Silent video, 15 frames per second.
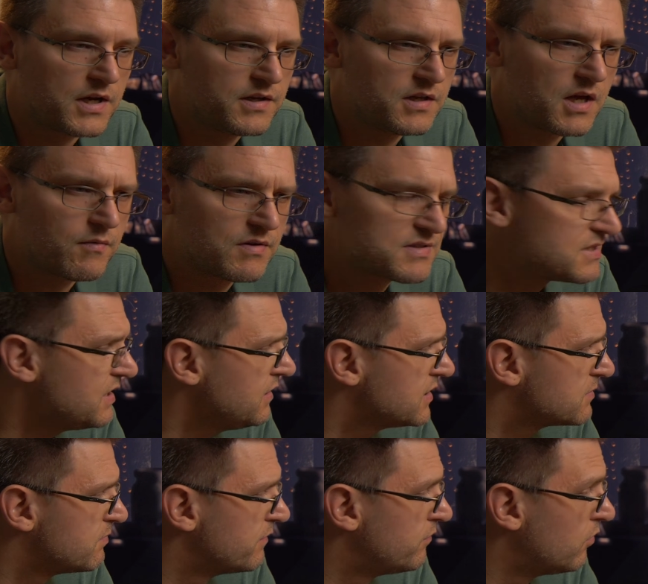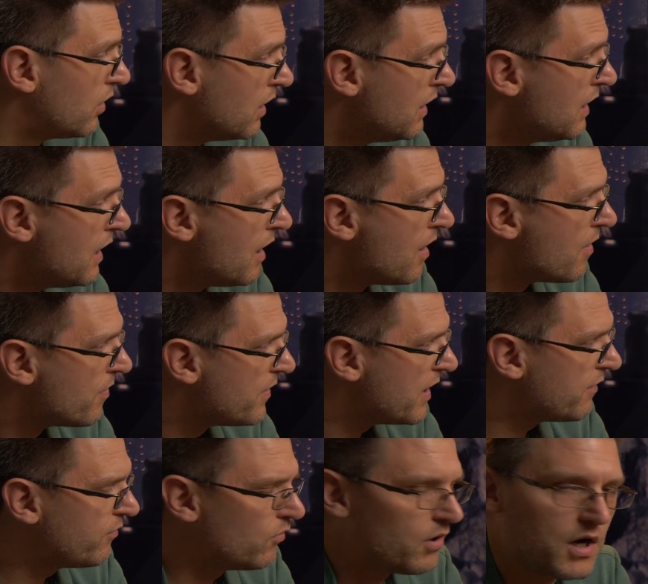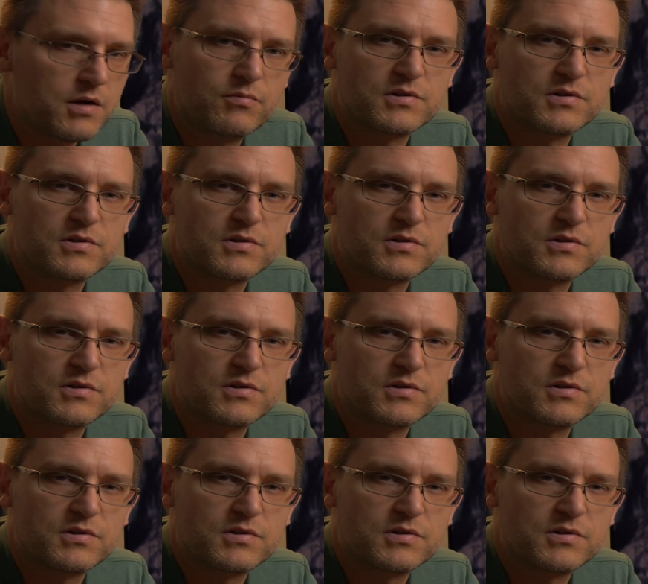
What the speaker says: I never seen this before. Therefore, I